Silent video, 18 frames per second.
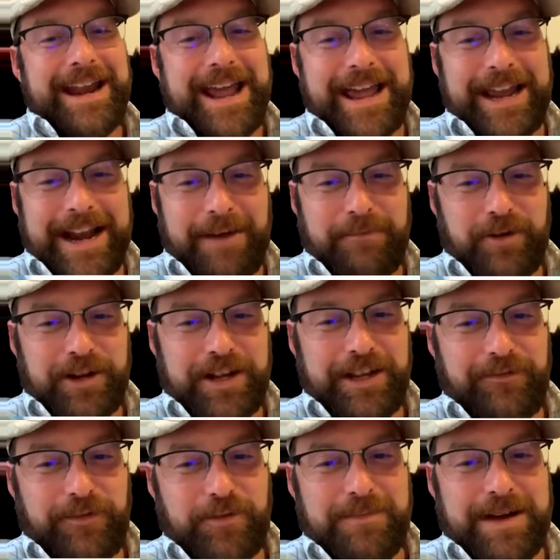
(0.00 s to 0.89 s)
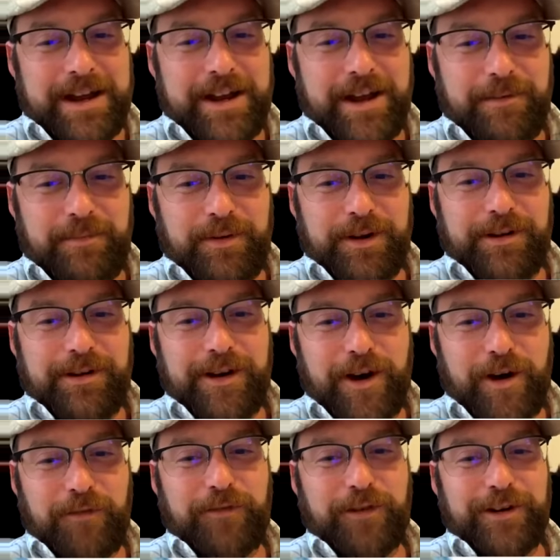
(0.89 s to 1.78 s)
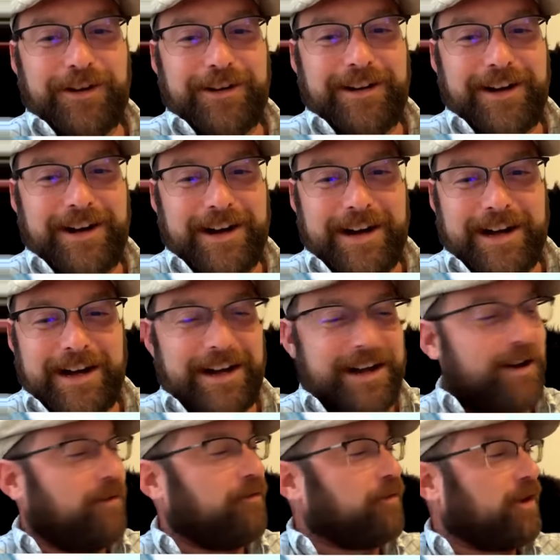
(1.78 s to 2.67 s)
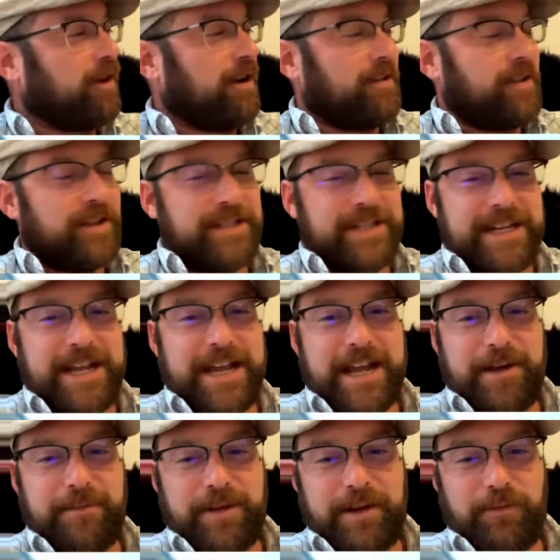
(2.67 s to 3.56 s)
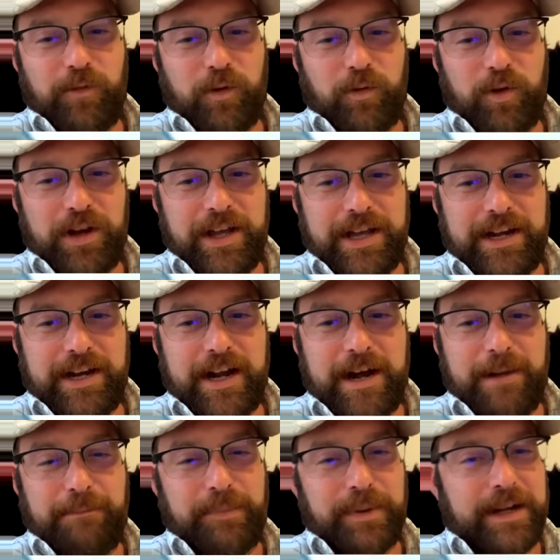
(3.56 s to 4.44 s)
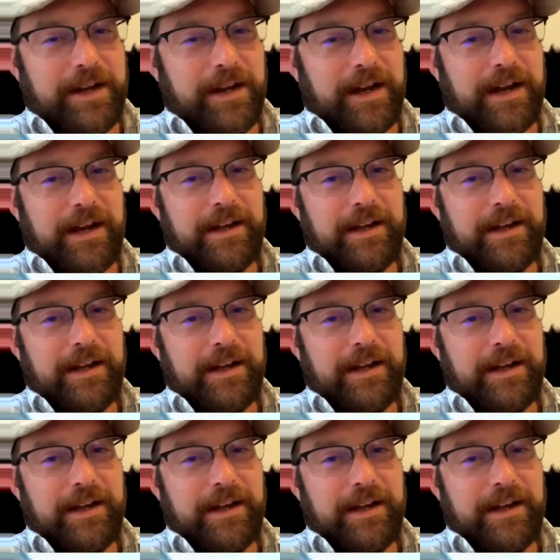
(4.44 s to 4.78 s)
And I'm gonna give you my number over uh, over on uh, the DM, and we'll, we'll hit it up. But uh,